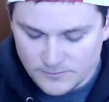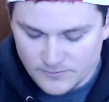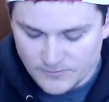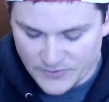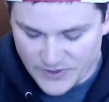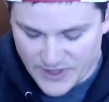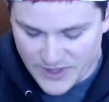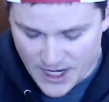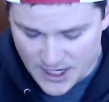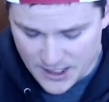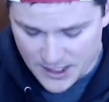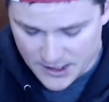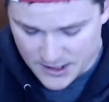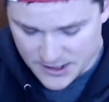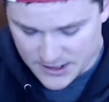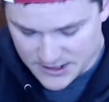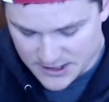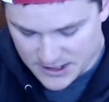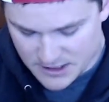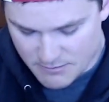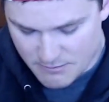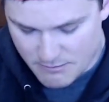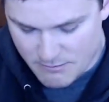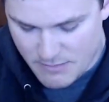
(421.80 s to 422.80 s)
That
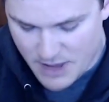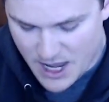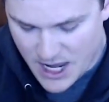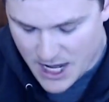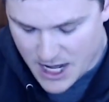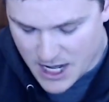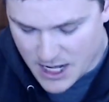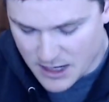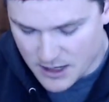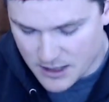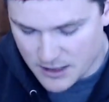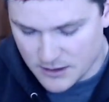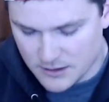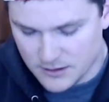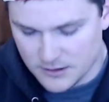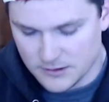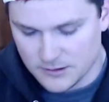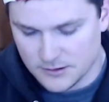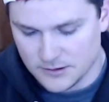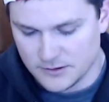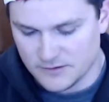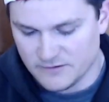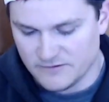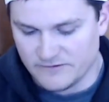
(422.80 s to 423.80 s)
is the main
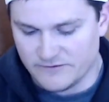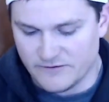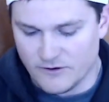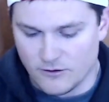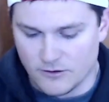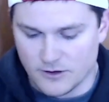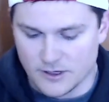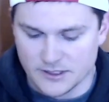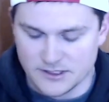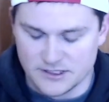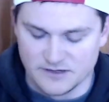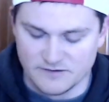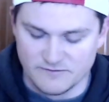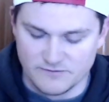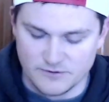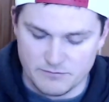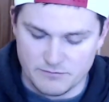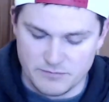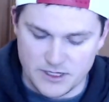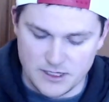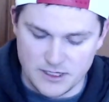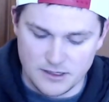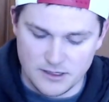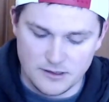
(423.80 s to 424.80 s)
focus of the
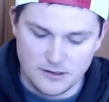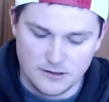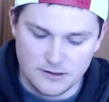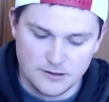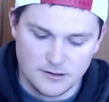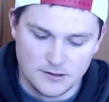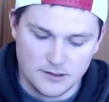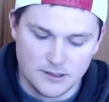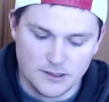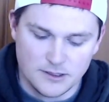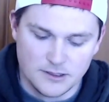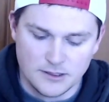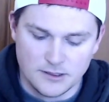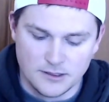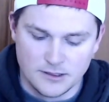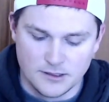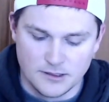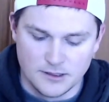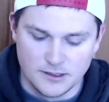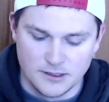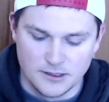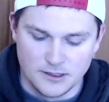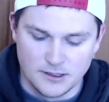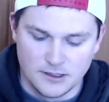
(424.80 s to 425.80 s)
bead.
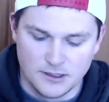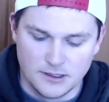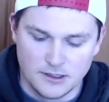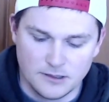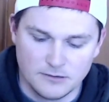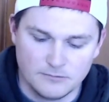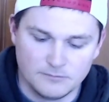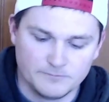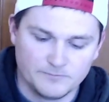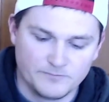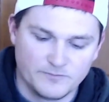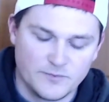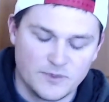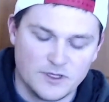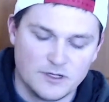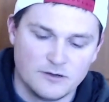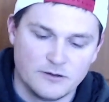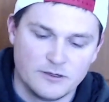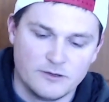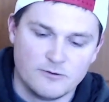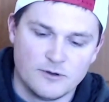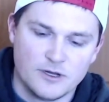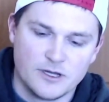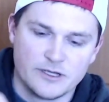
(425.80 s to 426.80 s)

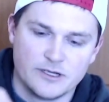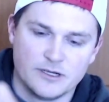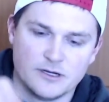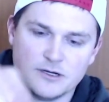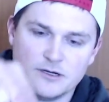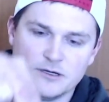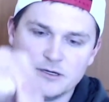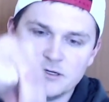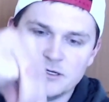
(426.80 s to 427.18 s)
You want your